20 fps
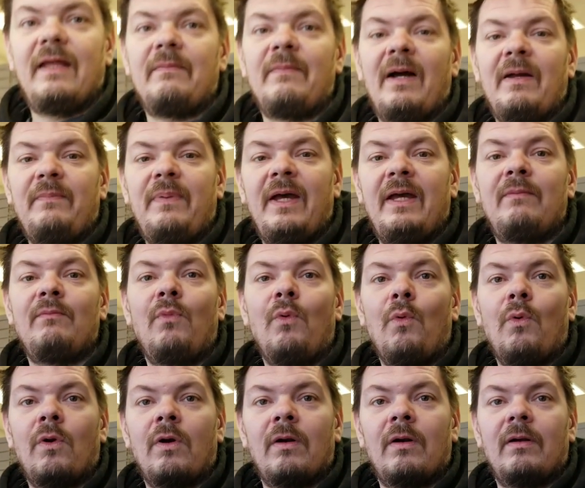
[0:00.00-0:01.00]
might pay
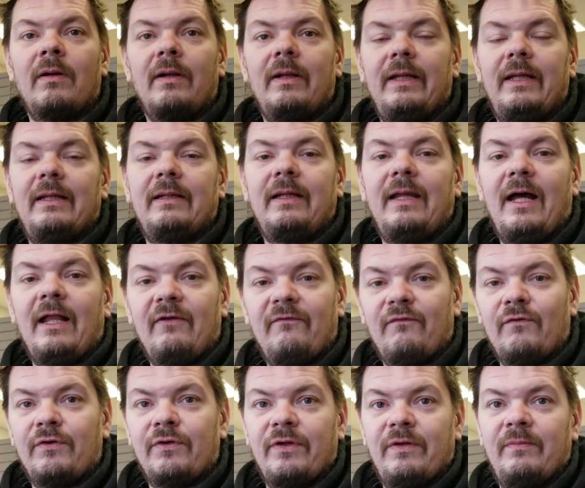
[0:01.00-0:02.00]
more in
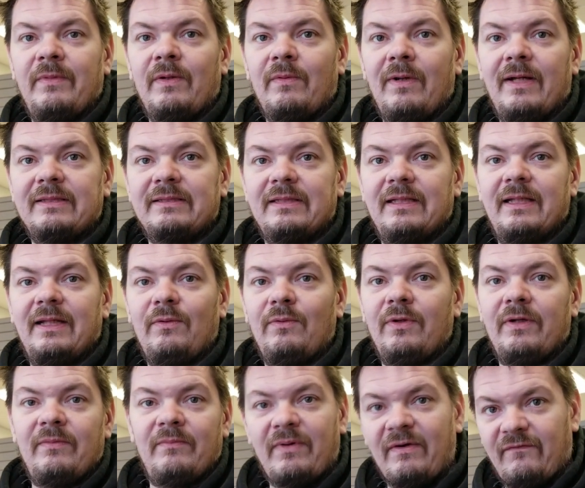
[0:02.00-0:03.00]
California or the Midwest than they would
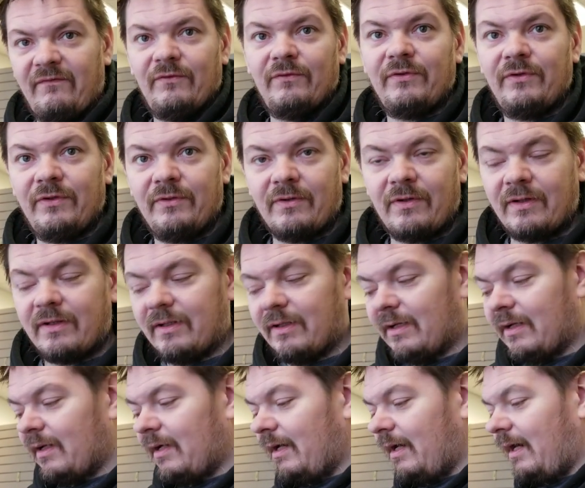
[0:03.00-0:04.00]
in Buffalo, New York.
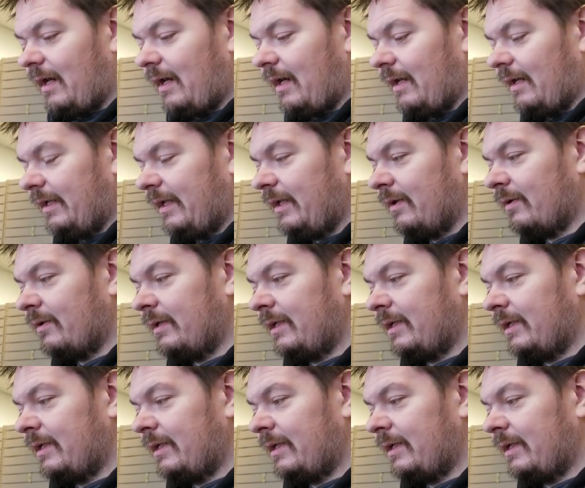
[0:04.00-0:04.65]
Uh, here in